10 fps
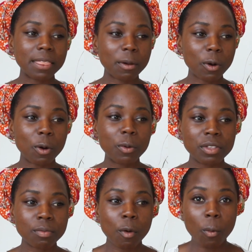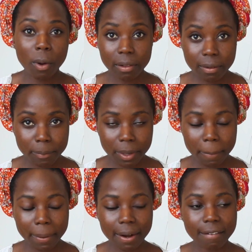They were always more
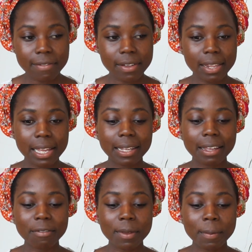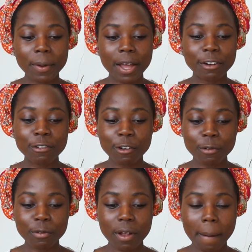welcoming, but I feel like if people had
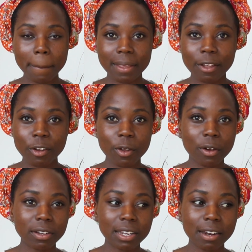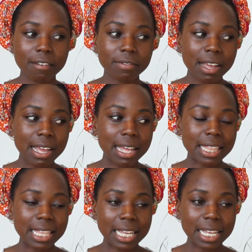grown up here long enough,
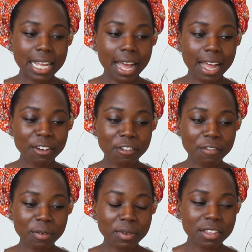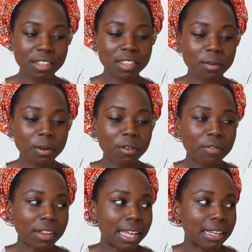they kind of, there was a sort
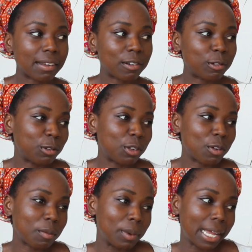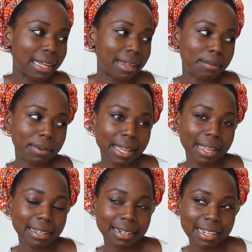of like, oh, you're black, I'm
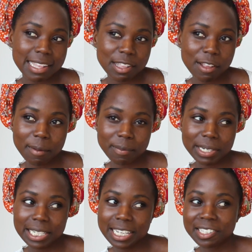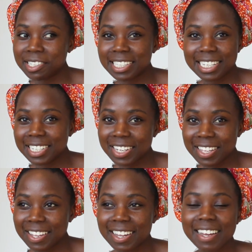black, let's not pretend to see each
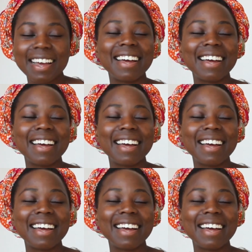other,